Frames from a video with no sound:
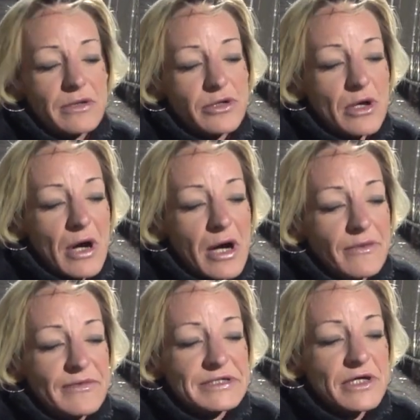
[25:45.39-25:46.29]
you know, out
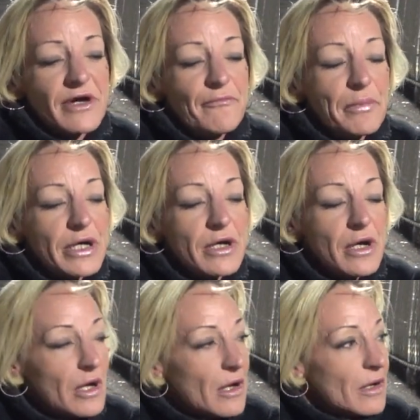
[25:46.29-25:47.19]
of this life. But,
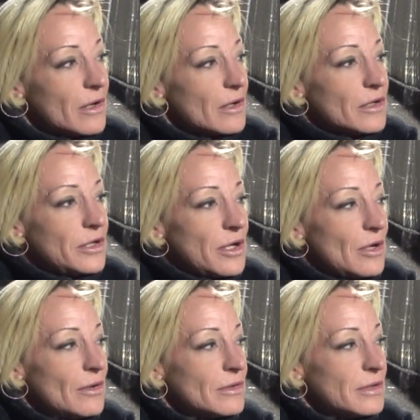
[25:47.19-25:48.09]
you
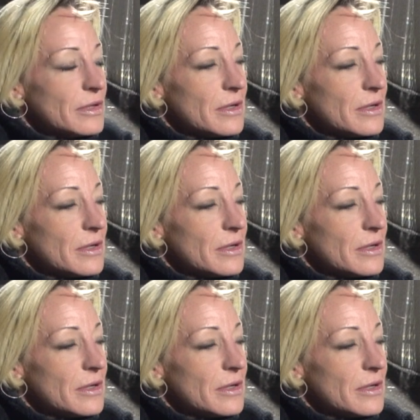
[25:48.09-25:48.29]
know,